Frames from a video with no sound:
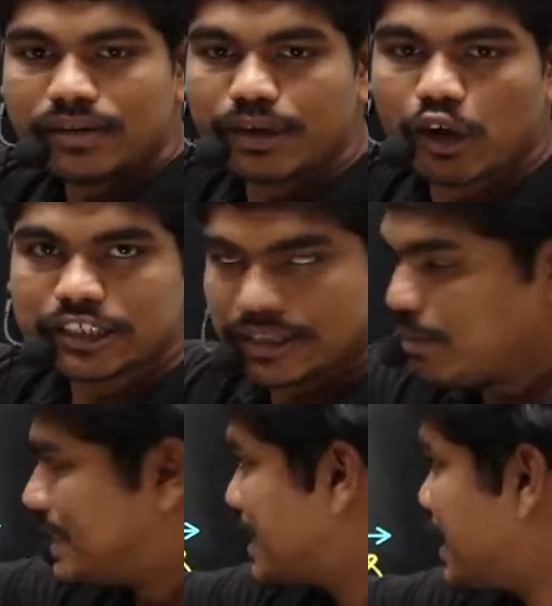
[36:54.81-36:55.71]
Because
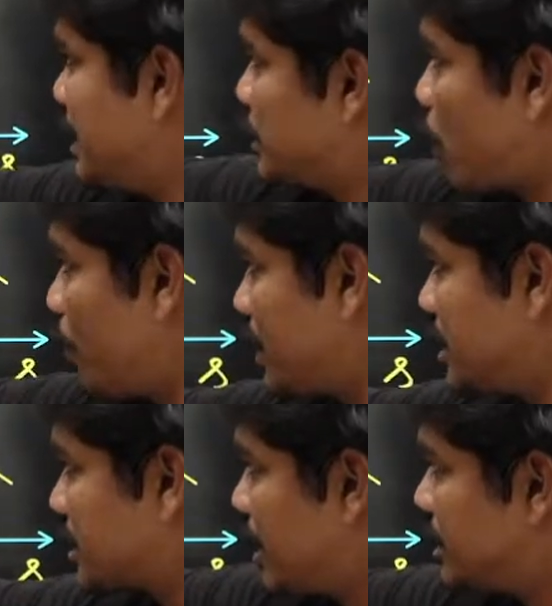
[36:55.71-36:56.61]
practically stopping
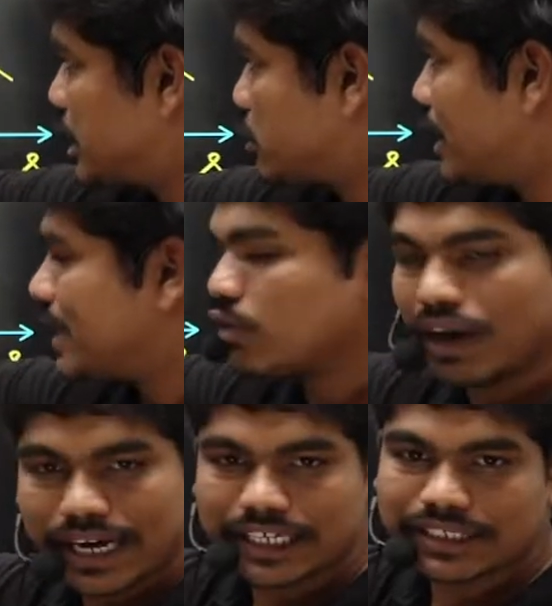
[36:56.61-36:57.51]
this condenser outlet at
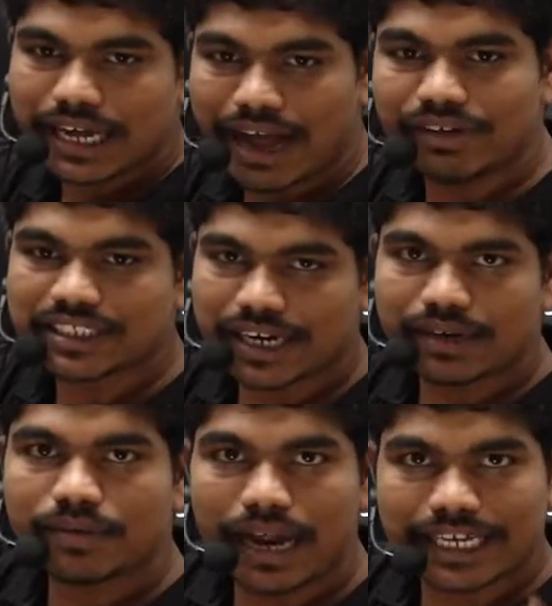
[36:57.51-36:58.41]
1 dash, having
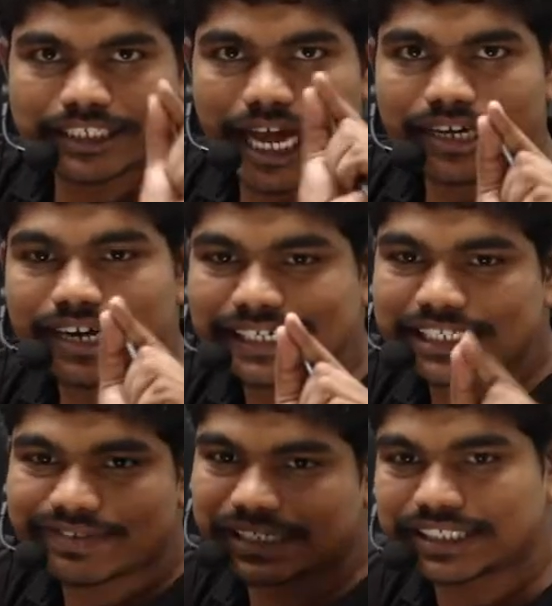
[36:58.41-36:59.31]
certain exact Dyna's
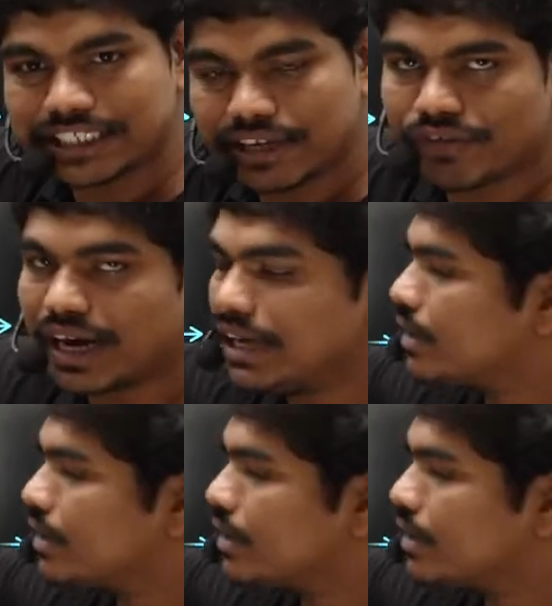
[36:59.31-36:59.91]
fraction is difficult,